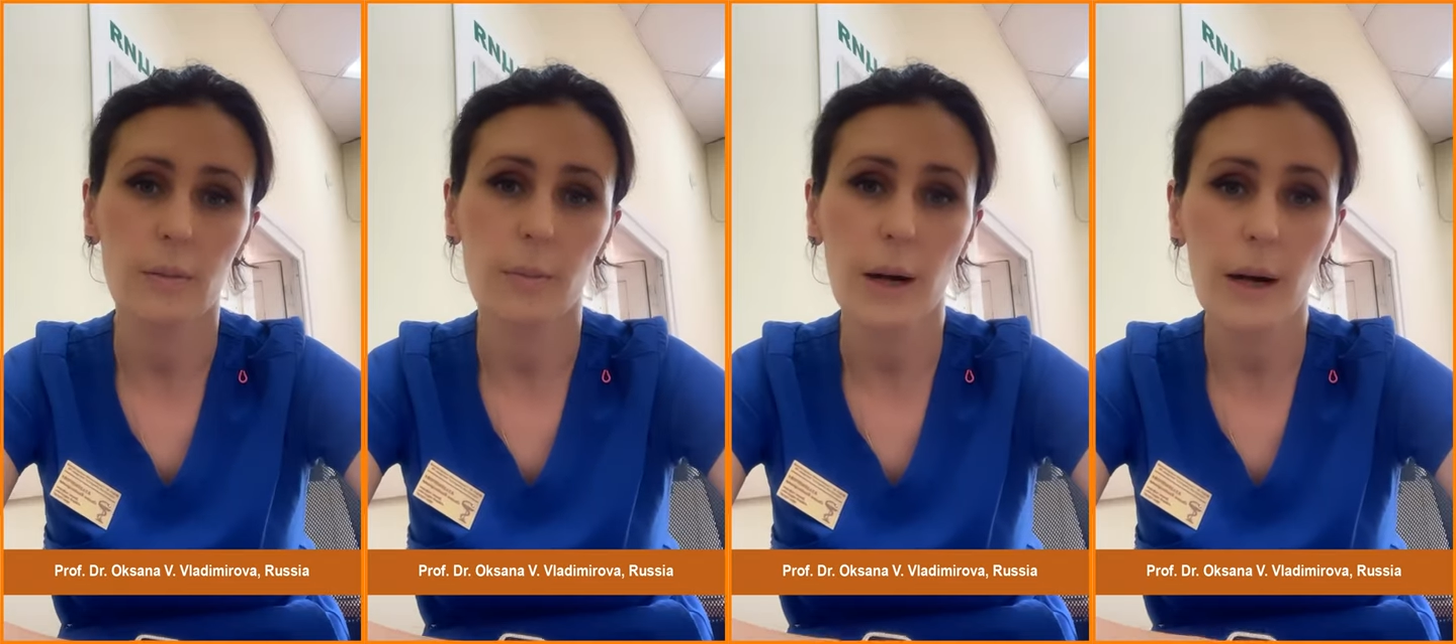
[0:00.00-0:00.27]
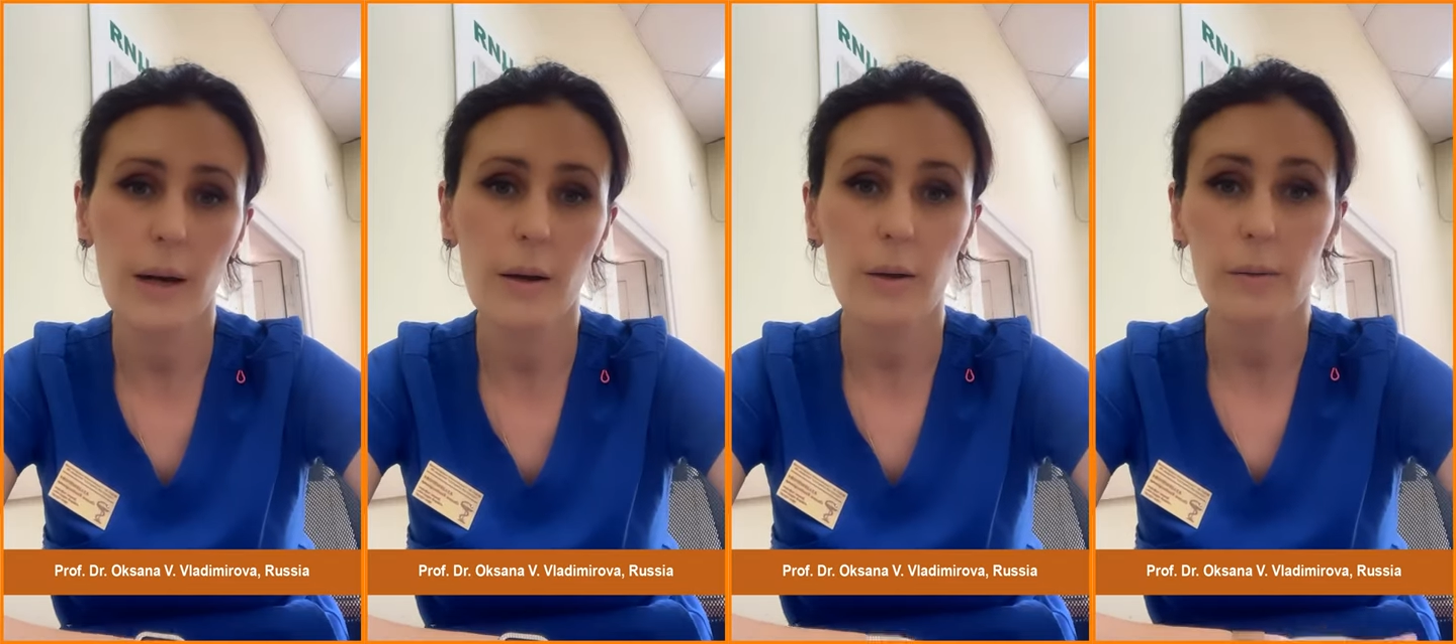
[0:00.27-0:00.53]

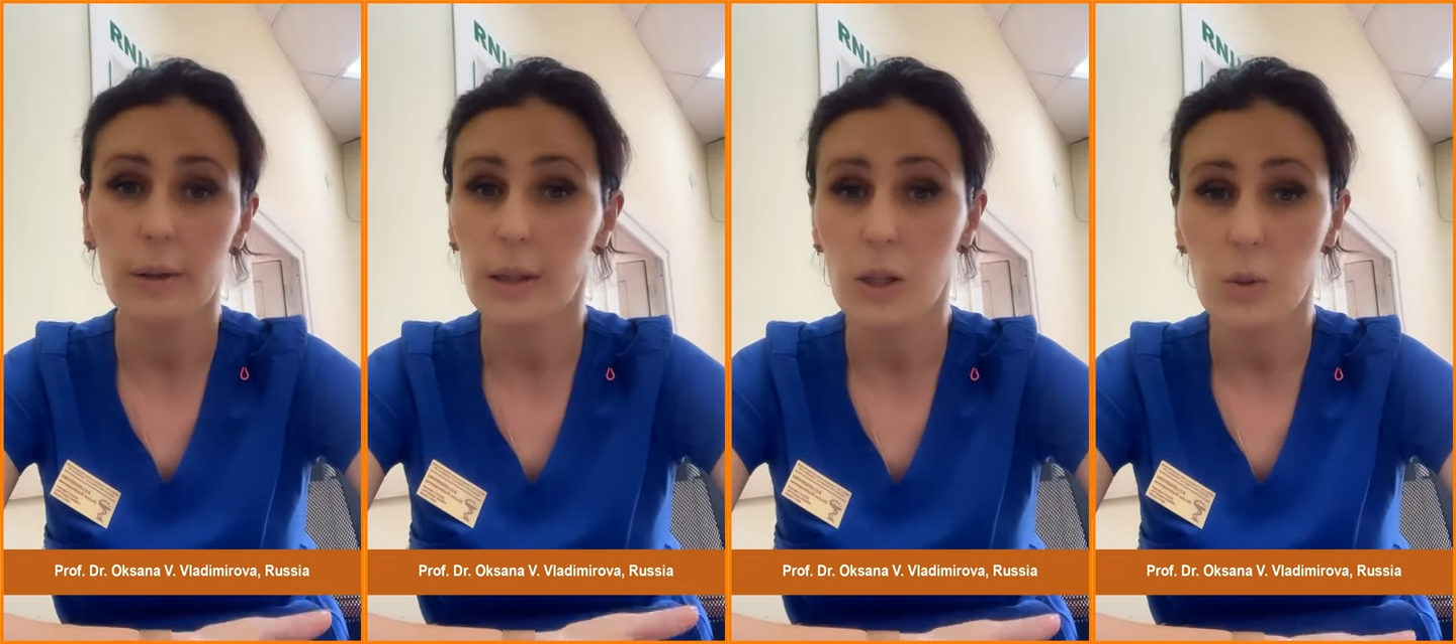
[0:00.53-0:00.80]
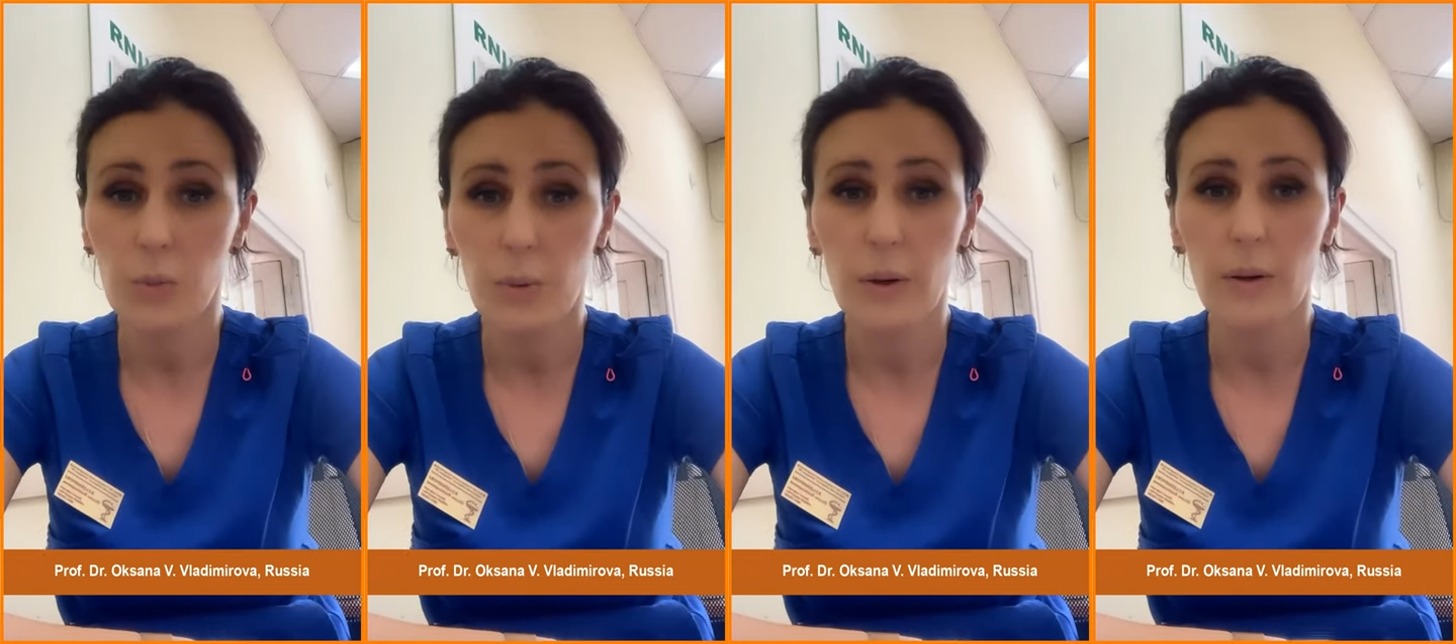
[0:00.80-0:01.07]
my
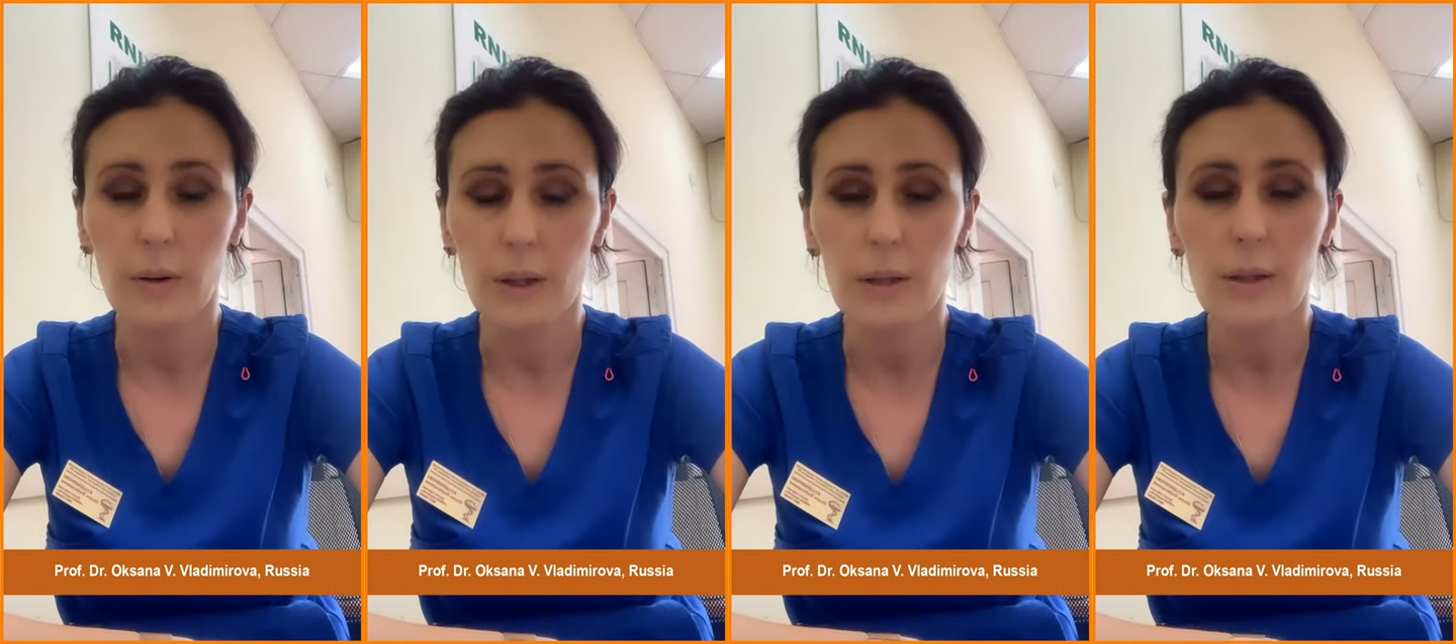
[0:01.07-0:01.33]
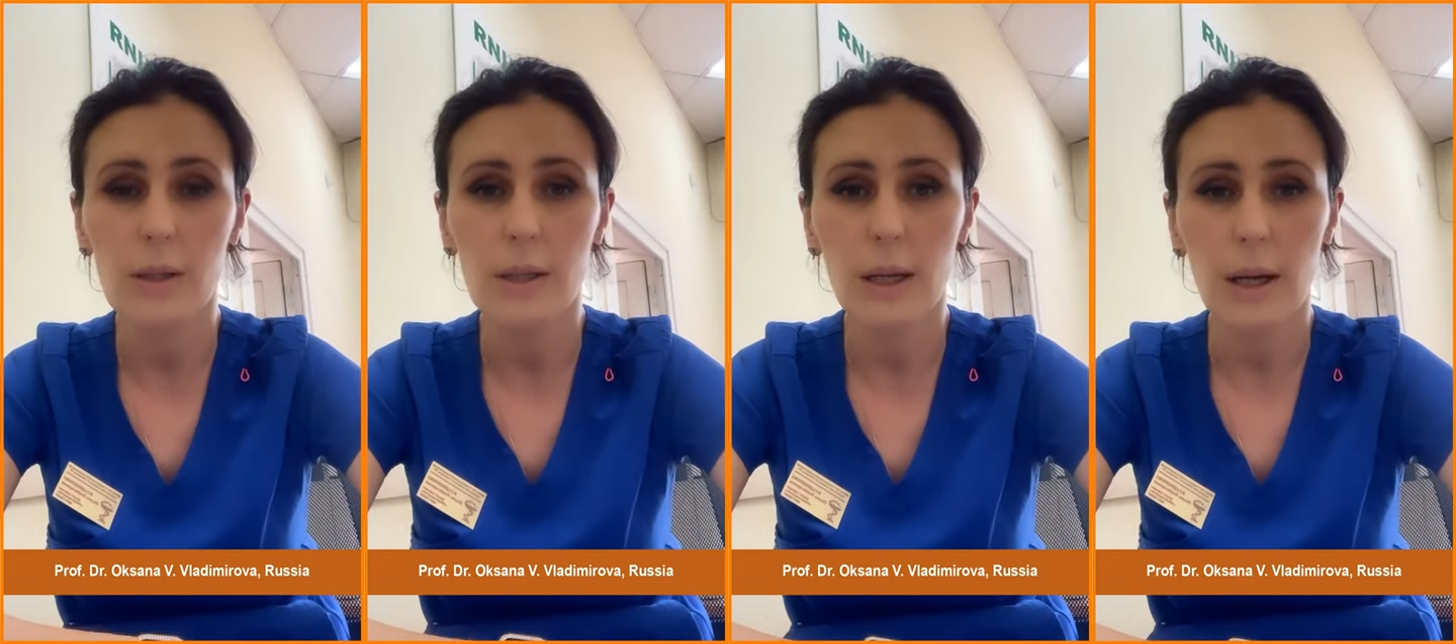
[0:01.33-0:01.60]

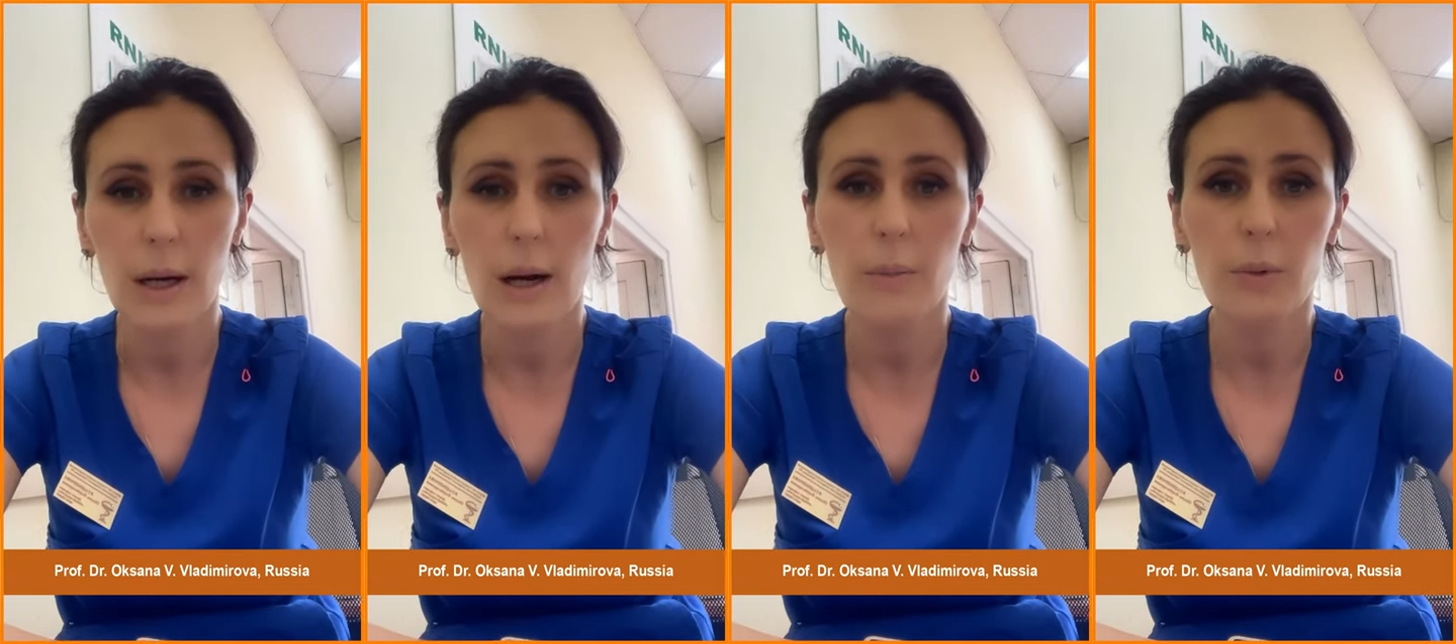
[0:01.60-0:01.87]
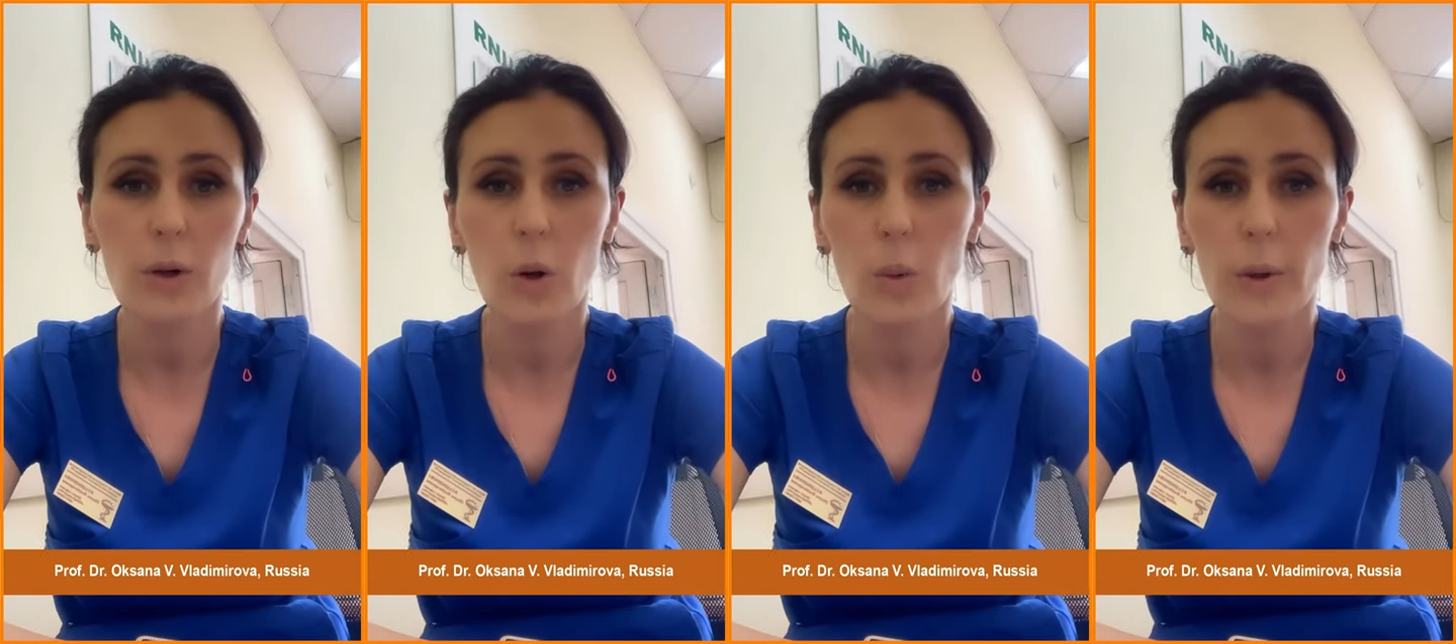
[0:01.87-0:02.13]
experience that
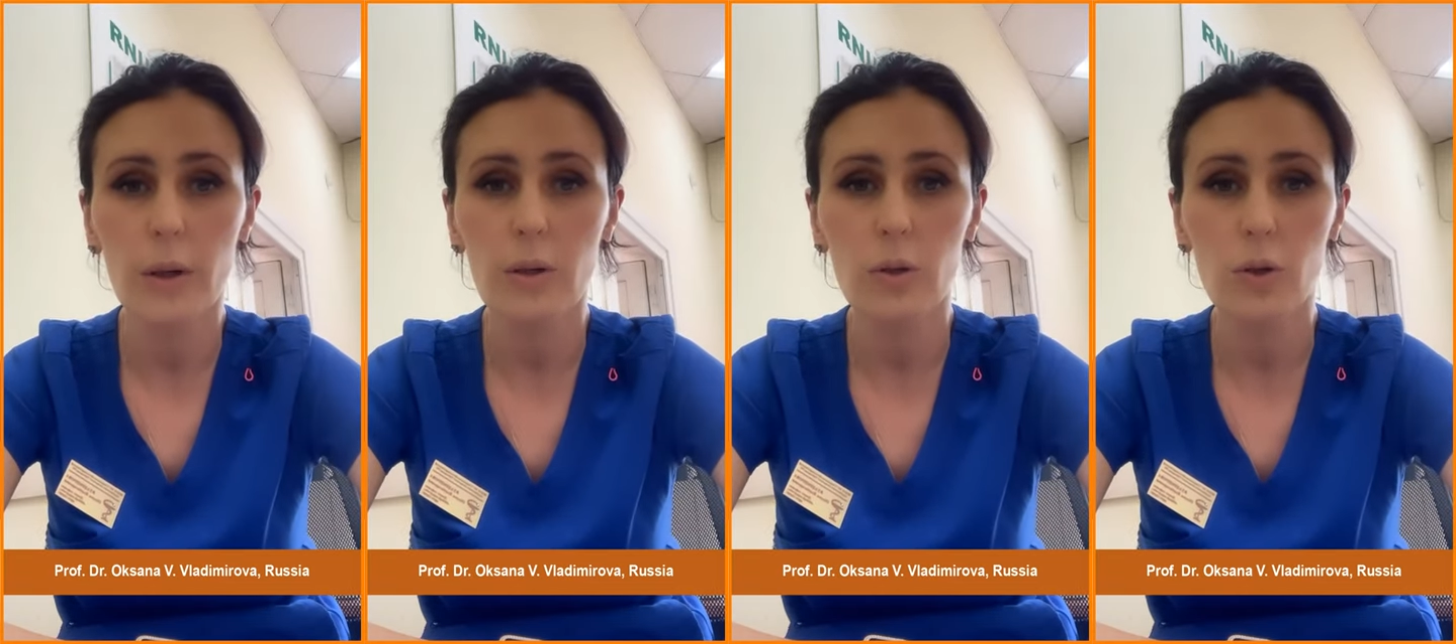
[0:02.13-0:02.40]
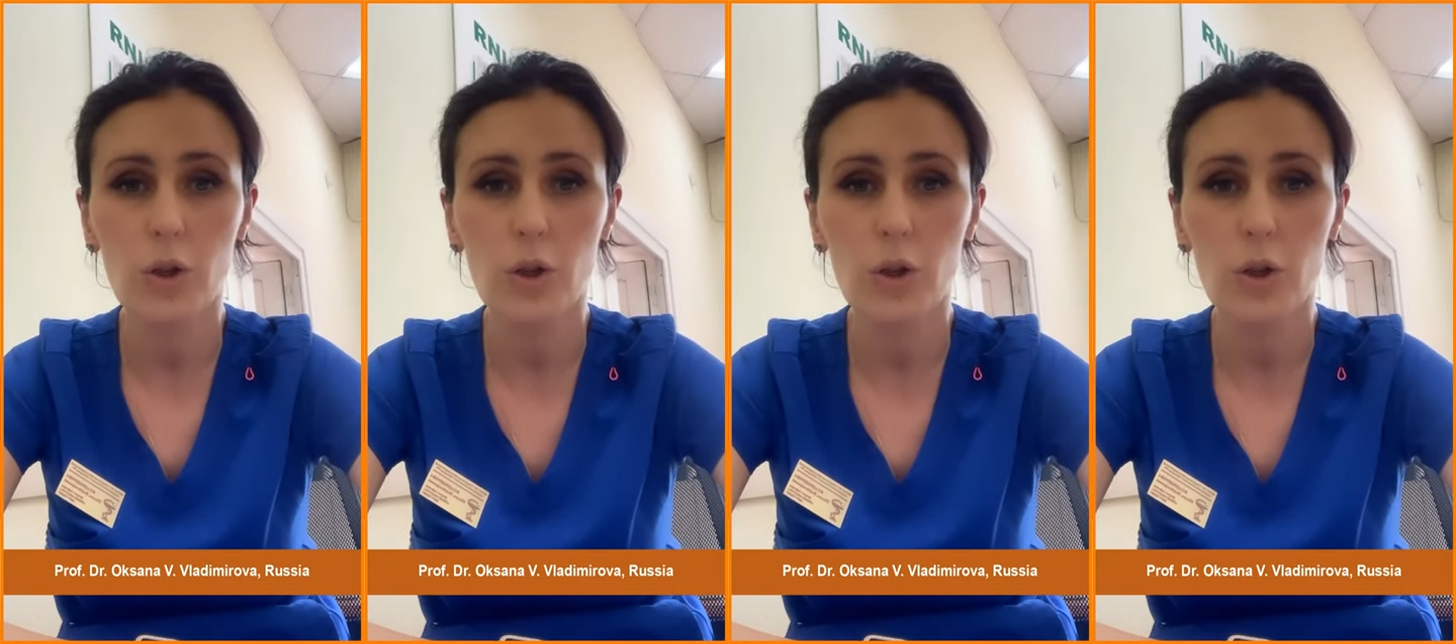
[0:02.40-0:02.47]
I'm going to